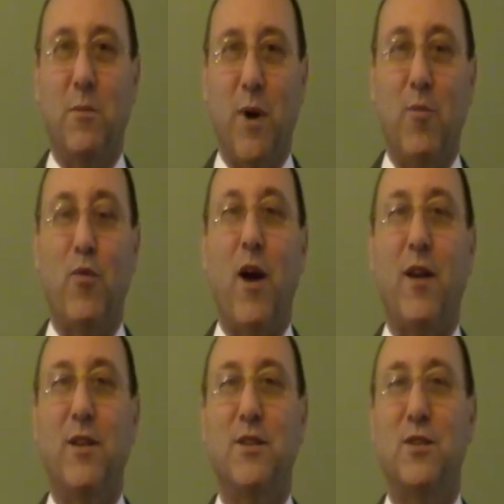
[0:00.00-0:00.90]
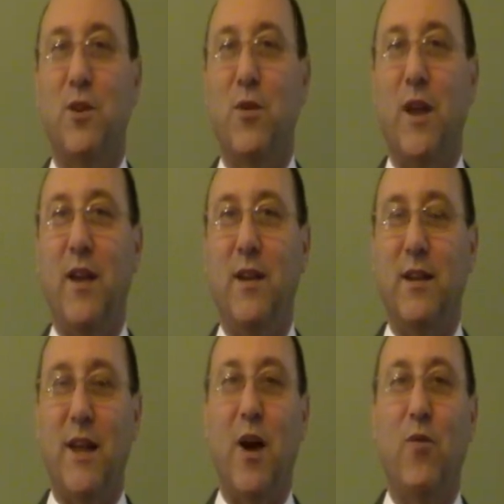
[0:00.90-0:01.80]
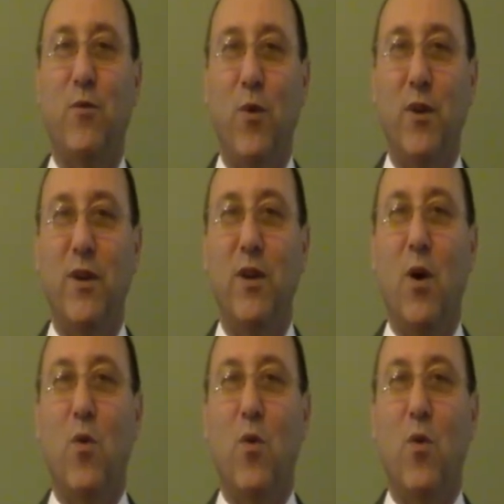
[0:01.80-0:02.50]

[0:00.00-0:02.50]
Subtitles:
my practice is located in California,